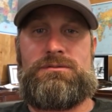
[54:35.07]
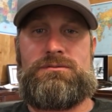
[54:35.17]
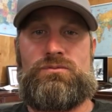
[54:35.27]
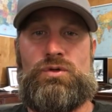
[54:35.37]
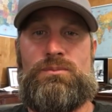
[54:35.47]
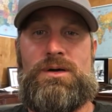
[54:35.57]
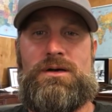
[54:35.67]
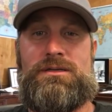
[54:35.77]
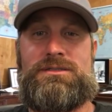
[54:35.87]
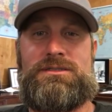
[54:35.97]
Will
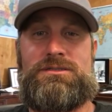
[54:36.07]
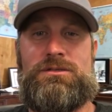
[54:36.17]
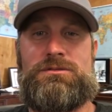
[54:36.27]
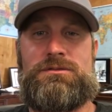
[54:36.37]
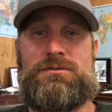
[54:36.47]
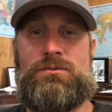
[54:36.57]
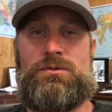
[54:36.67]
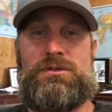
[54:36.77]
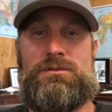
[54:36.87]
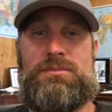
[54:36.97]
Bonner says Joseph's
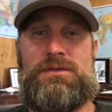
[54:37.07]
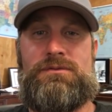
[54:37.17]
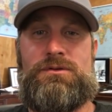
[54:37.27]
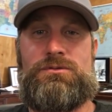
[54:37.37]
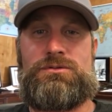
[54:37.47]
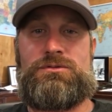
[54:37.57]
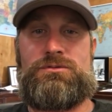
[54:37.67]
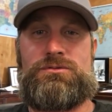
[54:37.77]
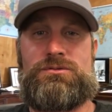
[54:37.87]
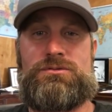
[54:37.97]
ordering the big
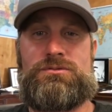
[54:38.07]
Venustus.